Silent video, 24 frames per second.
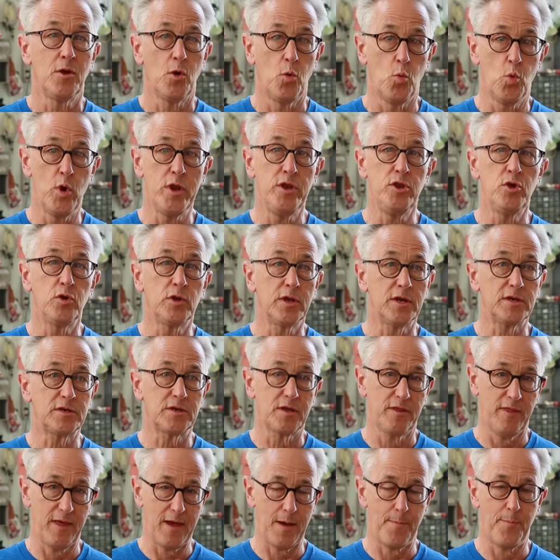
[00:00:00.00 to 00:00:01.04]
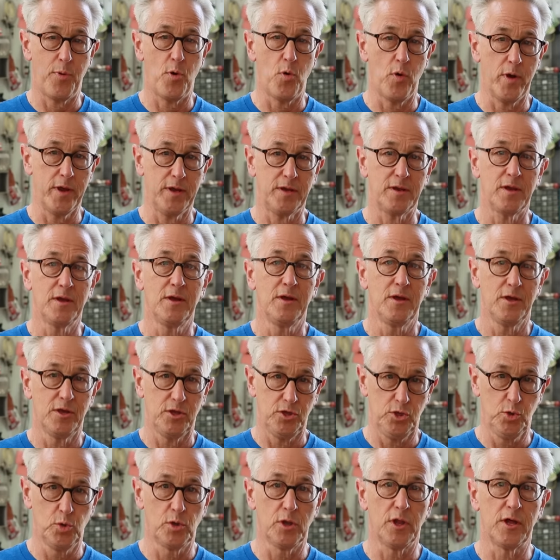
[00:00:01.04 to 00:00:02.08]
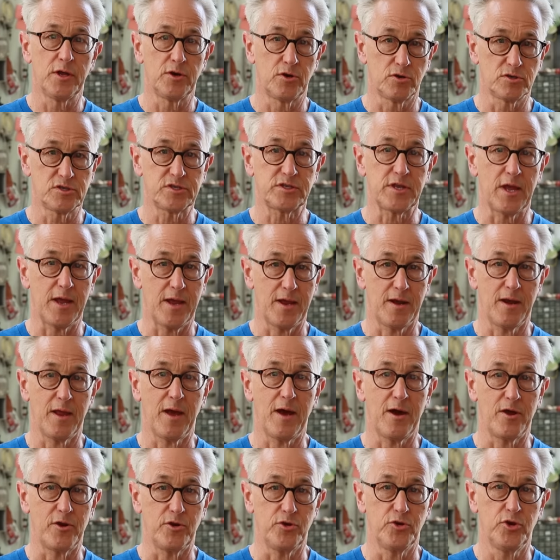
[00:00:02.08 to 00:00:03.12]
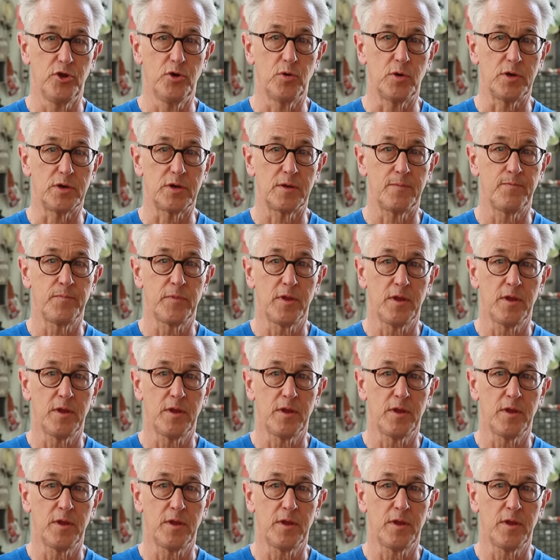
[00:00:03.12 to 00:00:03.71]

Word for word: When you get to that point, you'll understand how to do it.